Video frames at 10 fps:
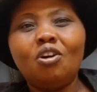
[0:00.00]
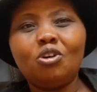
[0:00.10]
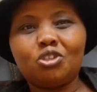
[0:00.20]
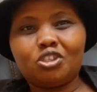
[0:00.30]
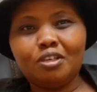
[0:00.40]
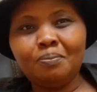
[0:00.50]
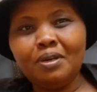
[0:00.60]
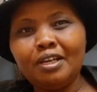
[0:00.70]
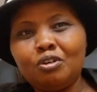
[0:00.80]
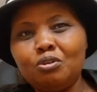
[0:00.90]
or
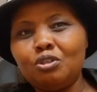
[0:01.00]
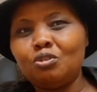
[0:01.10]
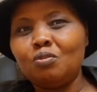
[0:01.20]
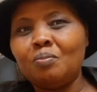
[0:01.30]
simply go to